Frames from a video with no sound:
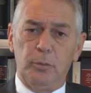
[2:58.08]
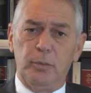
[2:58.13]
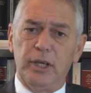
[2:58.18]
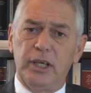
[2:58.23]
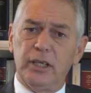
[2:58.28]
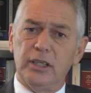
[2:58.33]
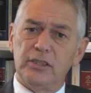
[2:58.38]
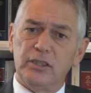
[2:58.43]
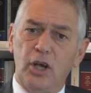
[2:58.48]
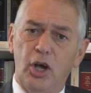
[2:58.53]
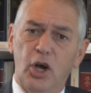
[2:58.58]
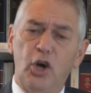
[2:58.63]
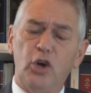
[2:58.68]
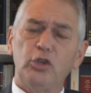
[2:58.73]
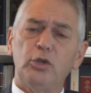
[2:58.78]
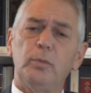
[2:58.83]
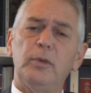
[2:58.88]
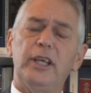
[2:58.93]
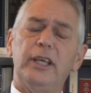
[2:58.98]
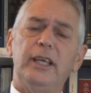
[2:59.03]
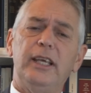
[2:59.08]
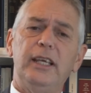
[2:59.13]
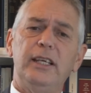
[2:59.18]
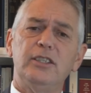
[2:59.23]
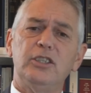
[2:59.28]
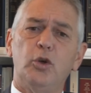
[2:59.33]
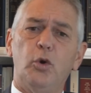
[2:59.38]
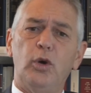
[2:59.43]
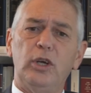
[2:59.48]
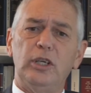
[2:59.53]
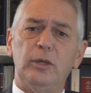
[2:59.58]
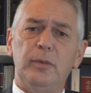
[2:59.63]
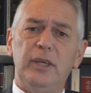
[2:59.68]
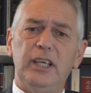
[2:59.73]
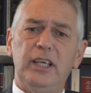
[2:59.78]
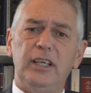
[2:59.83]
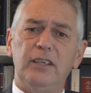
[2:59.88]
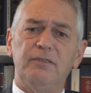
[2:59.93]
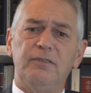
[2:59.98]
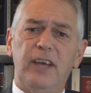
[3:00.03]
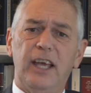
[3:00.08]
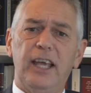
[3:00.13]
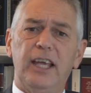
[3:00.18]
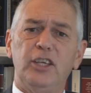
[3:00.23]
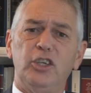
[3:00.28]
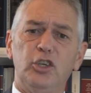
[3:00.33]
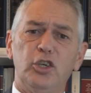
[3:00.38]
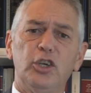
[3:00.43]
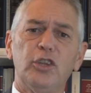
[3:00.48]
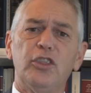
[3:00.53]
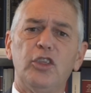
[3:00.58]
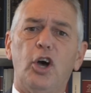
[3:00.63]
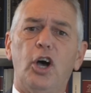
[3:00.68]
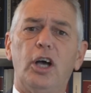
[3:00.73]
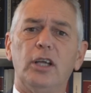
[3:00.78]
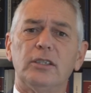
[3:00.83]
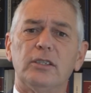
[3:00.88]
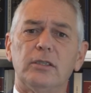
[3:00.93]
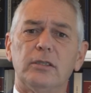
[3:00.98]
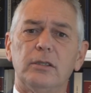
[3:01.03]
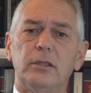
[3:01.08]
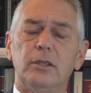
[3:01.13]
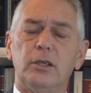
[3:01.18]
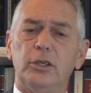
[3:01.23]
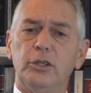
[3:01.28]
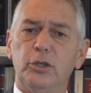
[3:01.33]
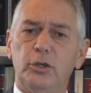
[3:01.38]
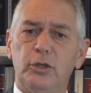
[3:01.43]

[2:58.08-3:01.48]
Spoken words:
because ultimately he's going to be conveying your thoughts or